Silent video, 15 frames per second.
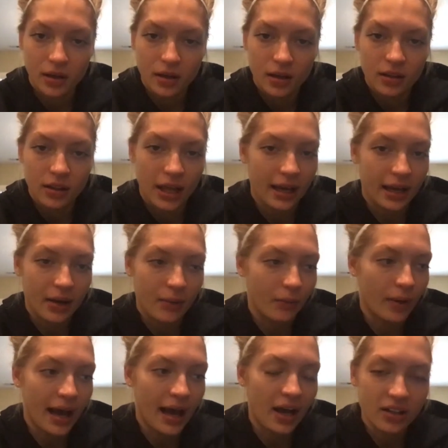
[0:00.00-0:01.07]
Like,
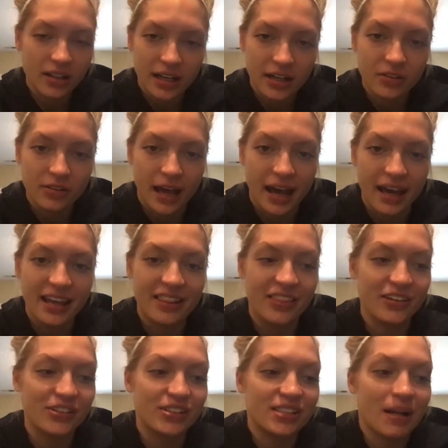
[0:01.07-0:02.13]
how did I do that? And
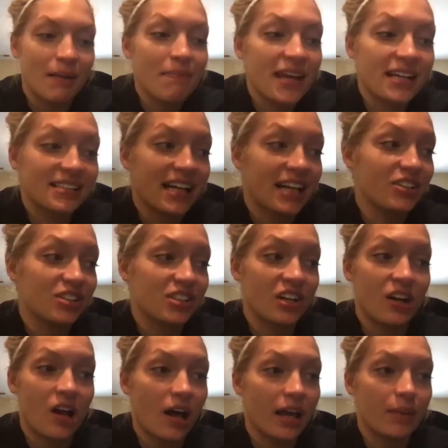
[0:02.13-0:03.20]
there's some things I just could
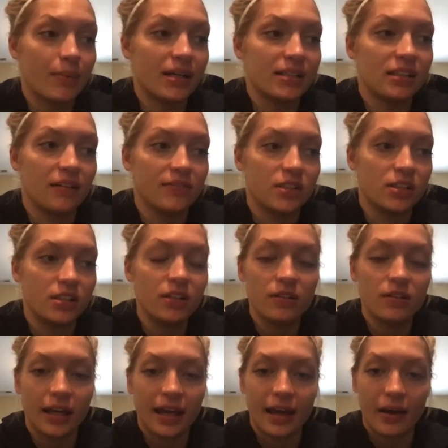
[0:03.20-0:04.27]
not get myself to do
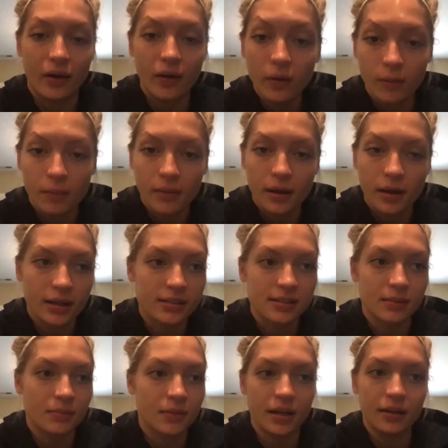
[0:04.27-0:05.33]
like at home. Cause
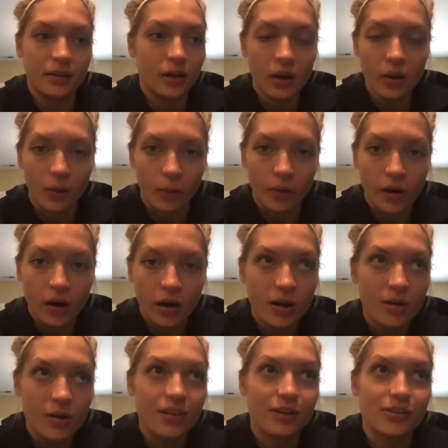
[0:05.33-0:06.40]
I'm like, no,
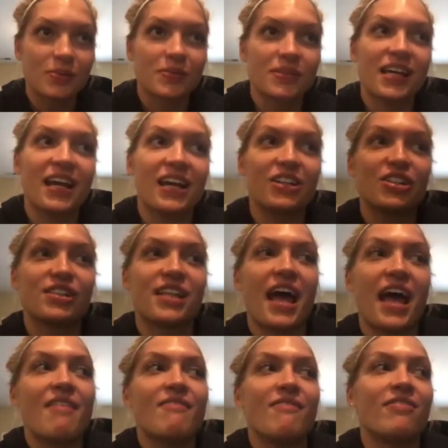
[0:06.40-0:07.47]
that's what I'm saying. It's just
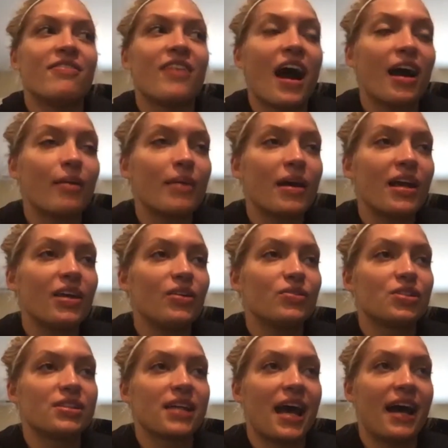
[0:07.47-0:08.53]
that environment. You
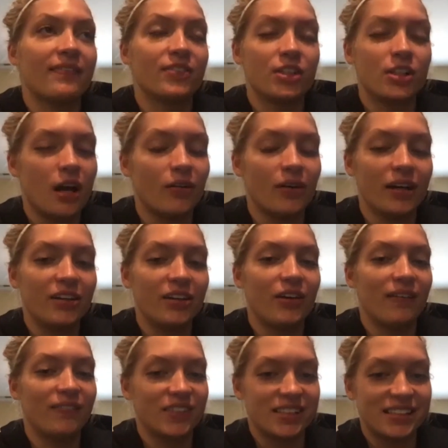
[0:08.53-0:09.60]
just have to know it. You
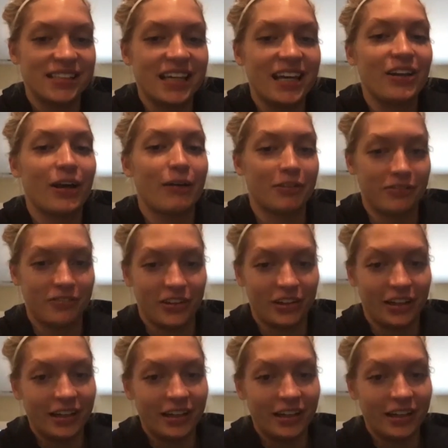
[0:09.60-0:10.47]
have to see it and you have to feel it.